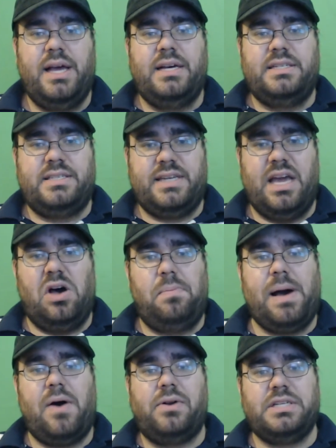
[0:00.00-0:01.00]

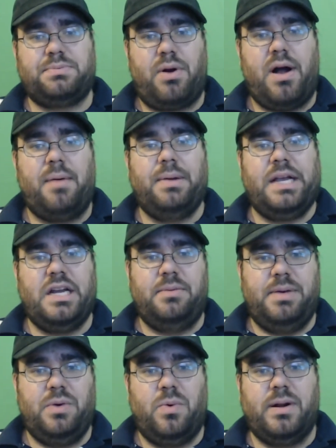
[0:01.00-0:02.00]
Scalebound is probably going to
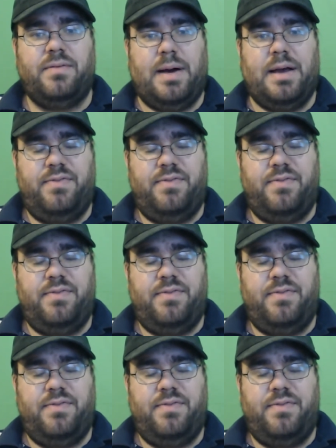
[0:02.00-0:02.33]
be one of my